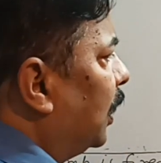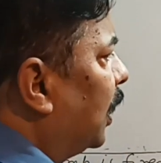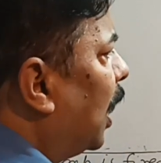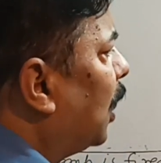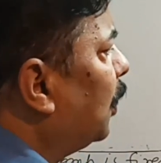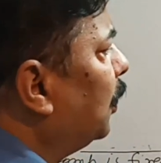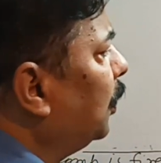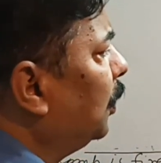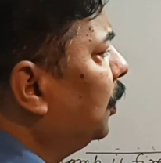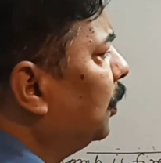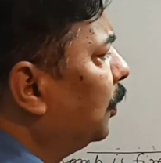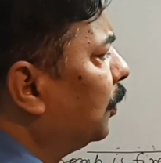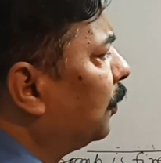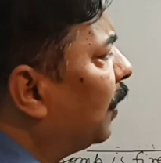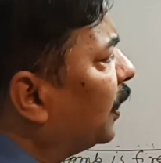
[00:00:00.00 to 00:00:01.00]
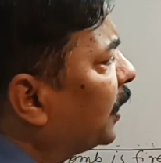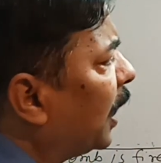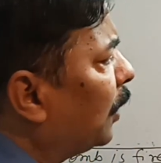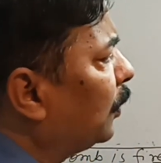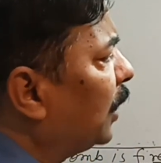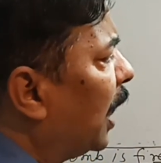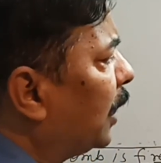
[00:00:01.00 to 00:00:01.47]
Now what
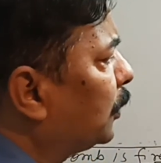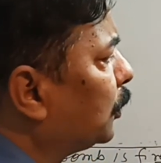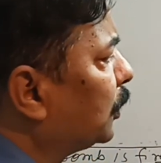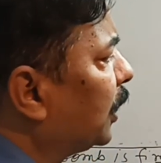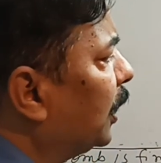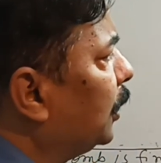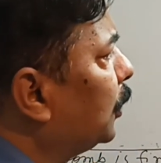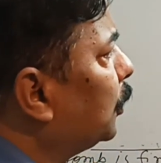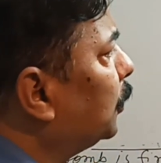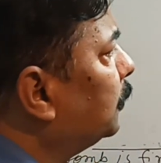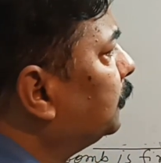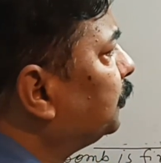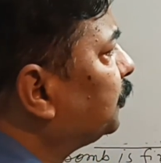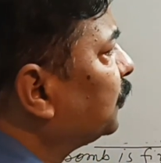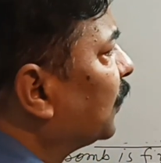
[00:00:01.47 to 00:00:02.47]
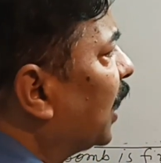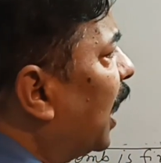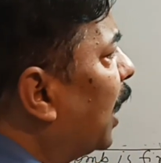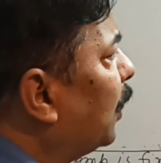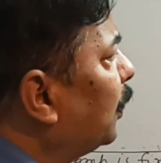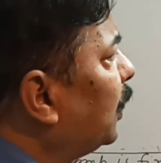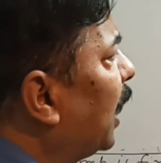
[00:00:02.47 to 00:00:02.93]
I would like to tell you,
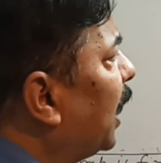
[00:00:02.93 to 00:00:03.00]
I would